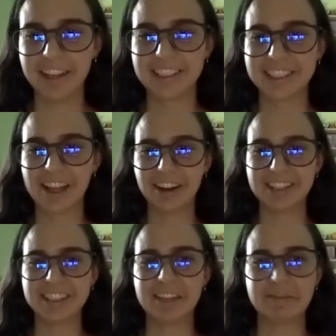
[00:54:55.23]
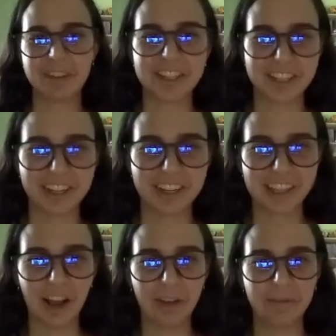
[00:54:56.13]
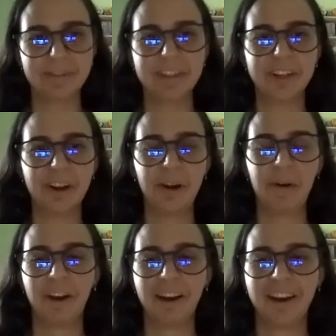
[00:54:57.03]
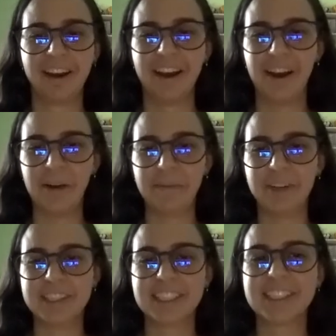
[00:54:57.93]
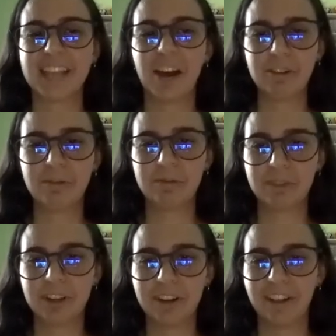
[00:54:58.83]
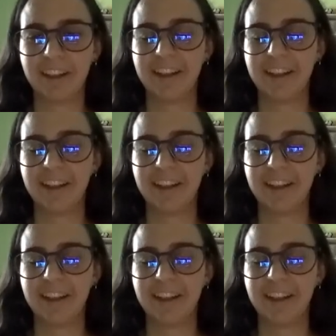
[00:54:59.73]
It's not a definition. It's not, it's how you feel.